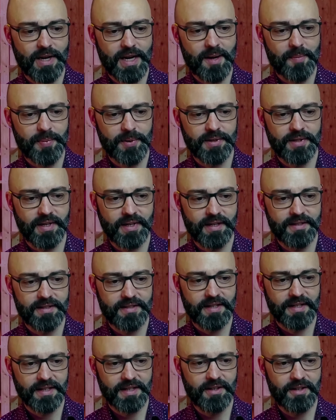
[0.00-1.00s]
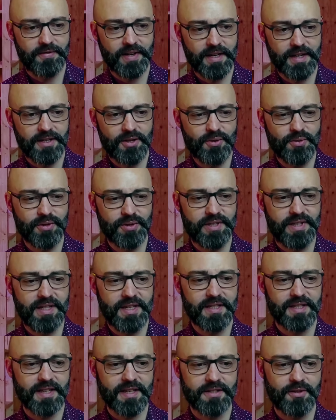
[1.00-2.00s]
And what happened is that if I
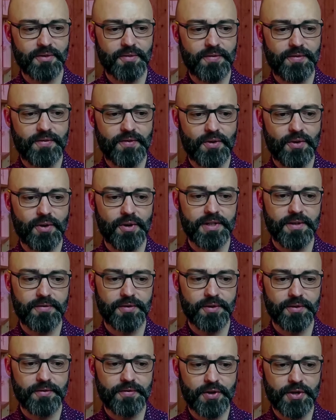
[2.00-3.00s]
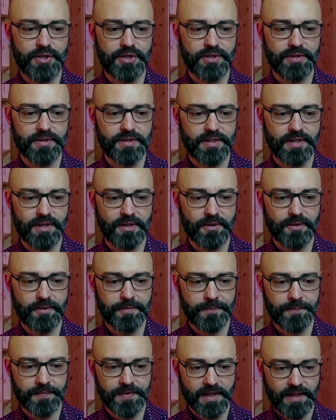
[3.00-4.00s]
use this as the 4 different functions
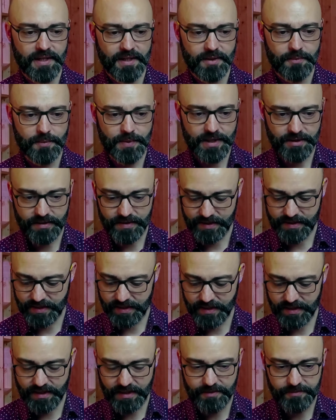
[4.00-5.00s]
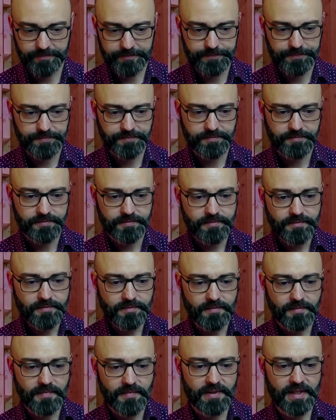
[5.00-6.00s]
now, we could see
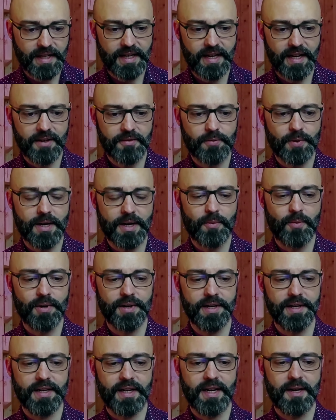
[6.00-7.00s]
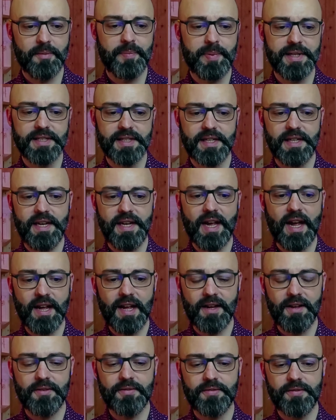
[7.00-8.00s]
that I have what I wanted. I basically
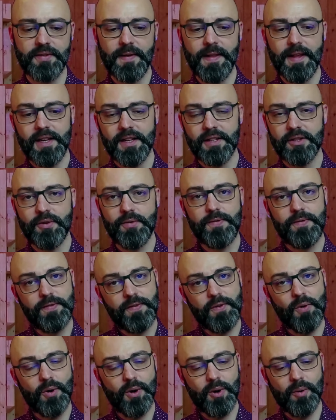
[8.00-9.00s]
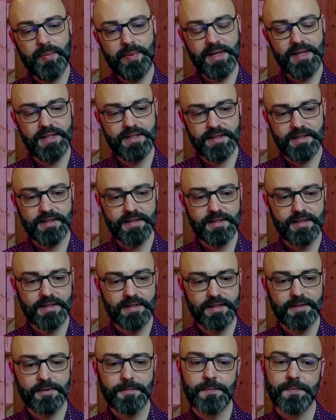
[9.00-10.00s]
have the 4
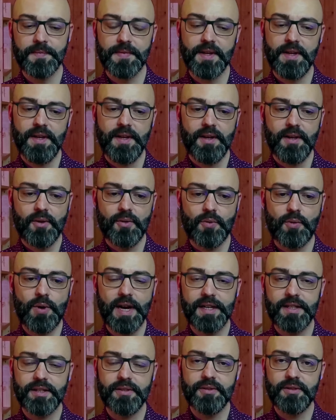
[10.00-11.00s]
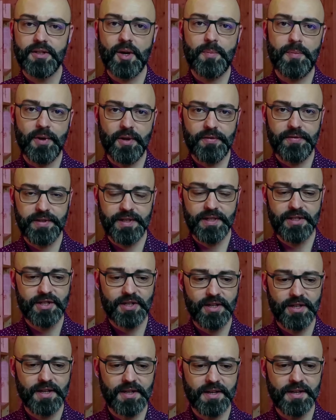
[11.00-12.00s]
bases right on top of
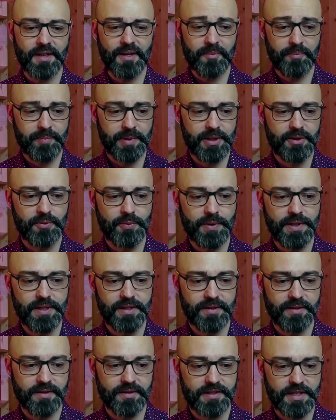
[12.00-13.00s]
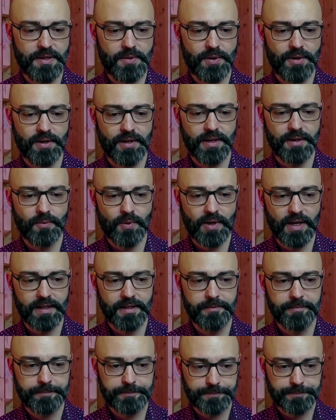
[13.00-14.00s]
each other between 0 and
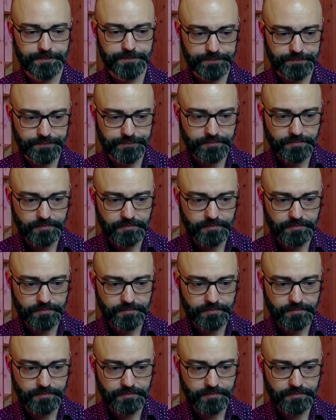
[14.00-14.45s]
1.